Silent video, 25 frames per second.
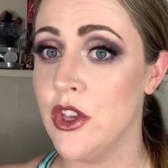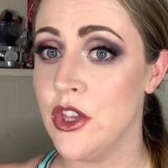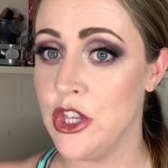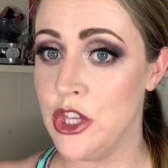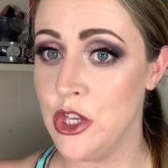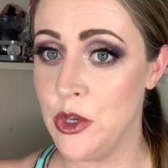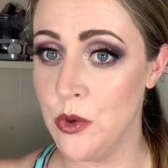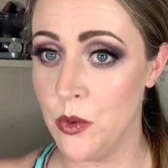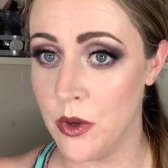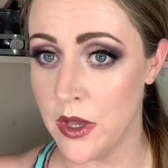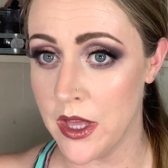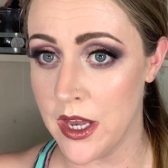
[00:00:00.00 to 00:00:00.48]

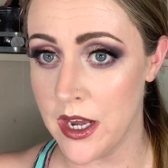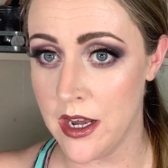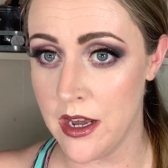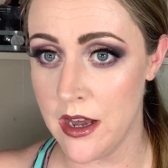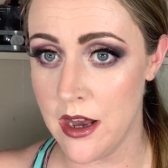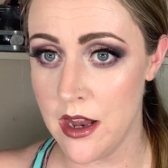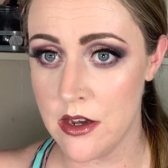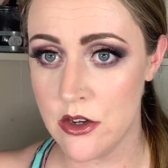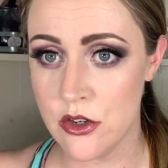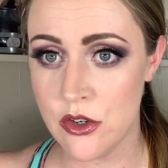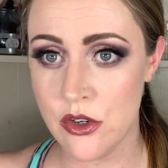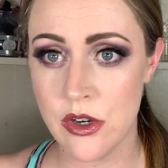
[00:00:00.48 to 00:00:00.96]
You will get an
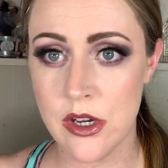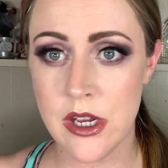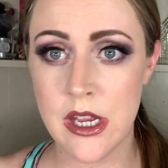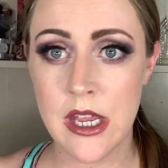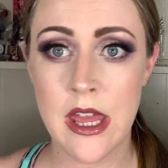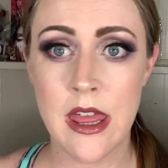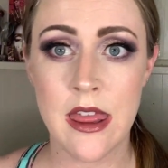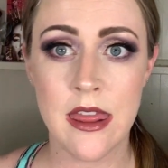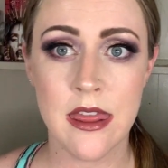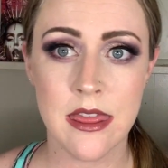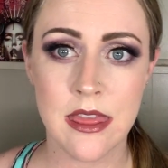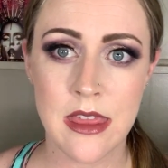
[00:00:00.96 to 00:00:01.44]

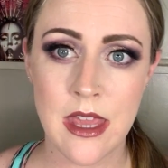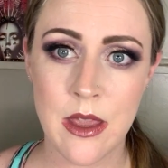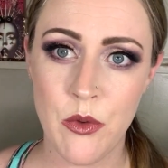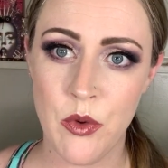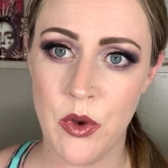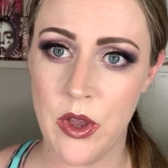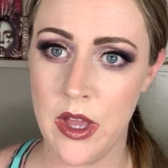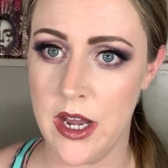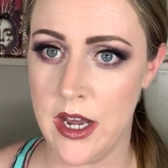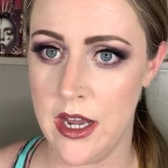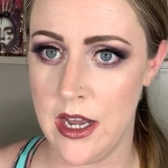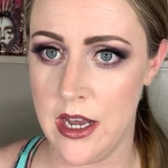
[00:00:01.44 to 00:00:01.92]
entry. They will
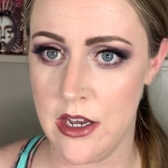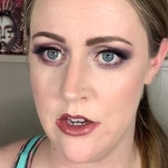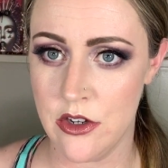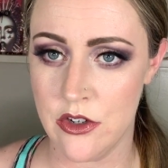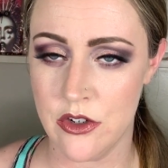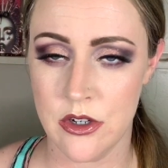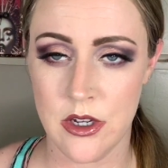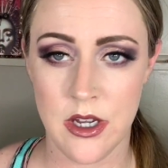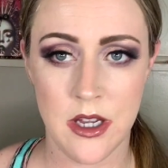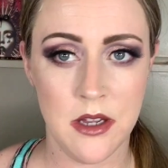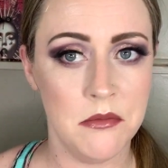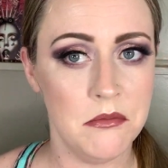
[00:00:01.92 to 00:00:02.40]
get an
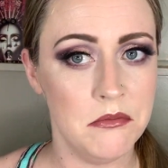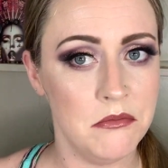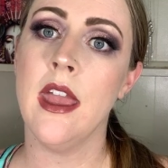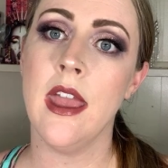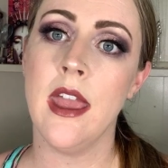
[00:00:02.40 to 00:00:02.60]
entry.